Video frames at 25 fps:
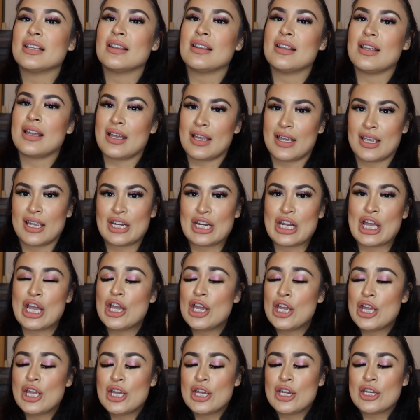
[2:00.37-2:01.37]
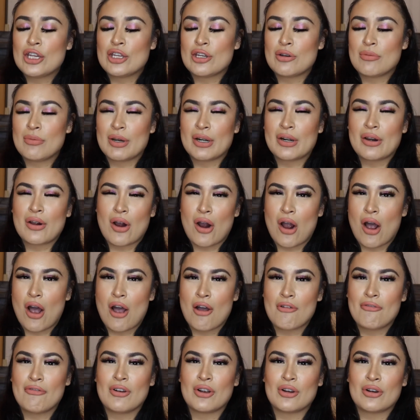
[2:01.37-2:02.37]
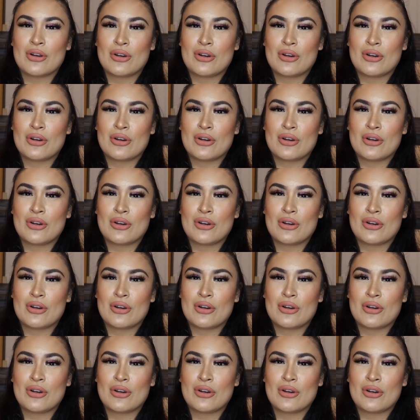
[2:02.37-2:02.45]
then you're better off